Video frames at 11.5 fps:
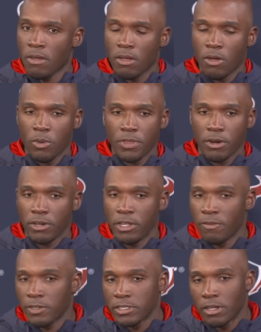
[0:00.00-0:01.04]
And with our
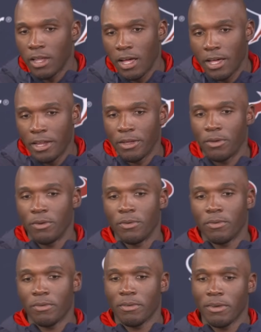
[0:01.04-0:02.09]
defensive line and
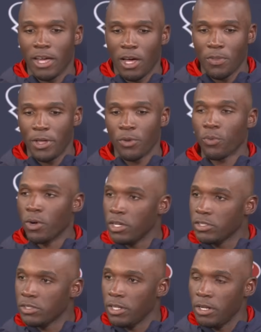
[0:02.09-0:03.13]
how they
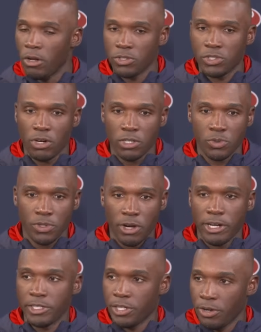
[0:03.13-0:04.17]
rush, it all starts with
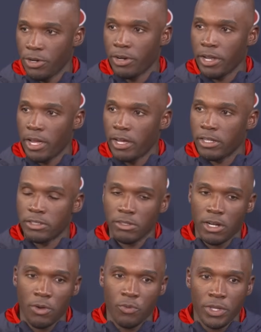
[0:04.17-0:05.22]
our interior guys, right?